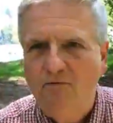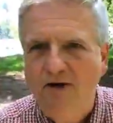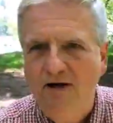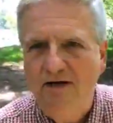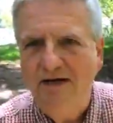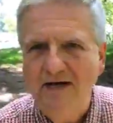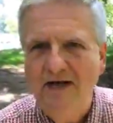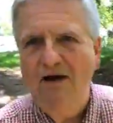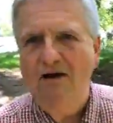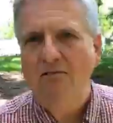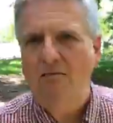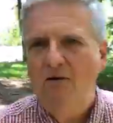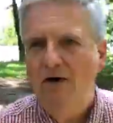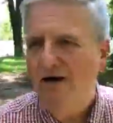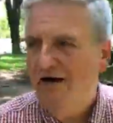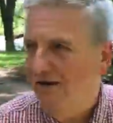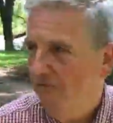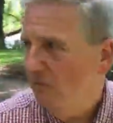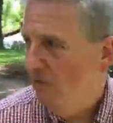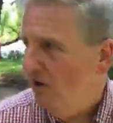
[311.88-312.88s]
Right now
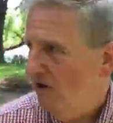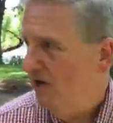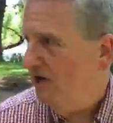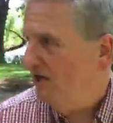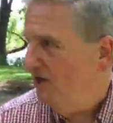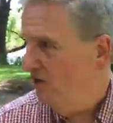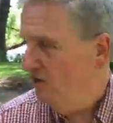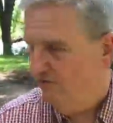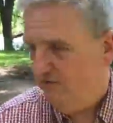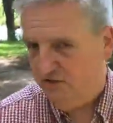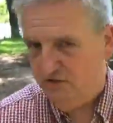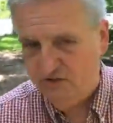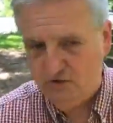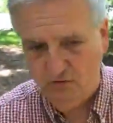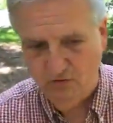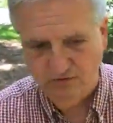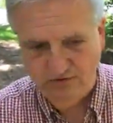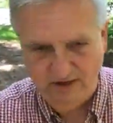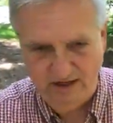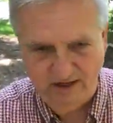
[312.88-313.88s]
I'm walking over
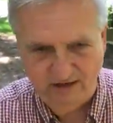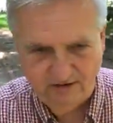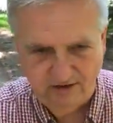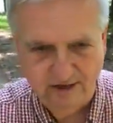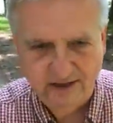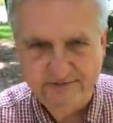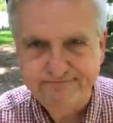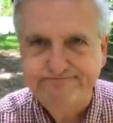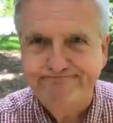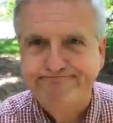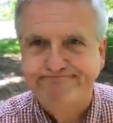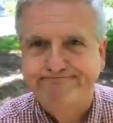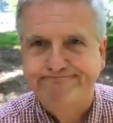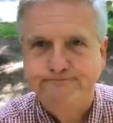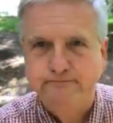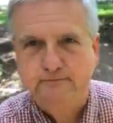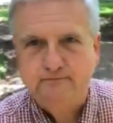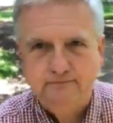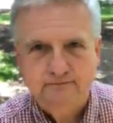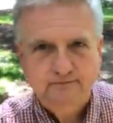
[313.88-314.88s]
toward the area
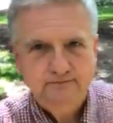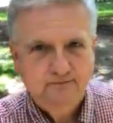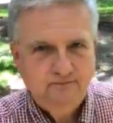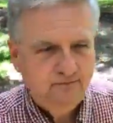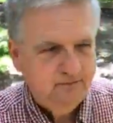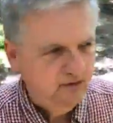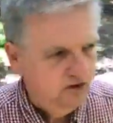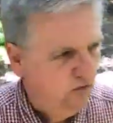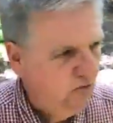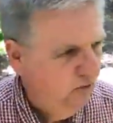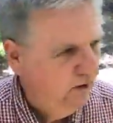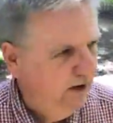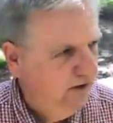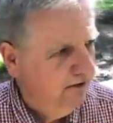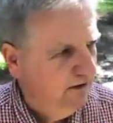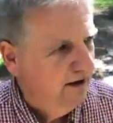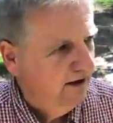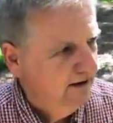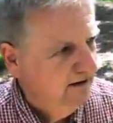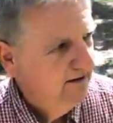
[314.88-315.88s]

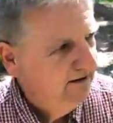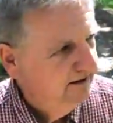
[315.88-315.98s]
where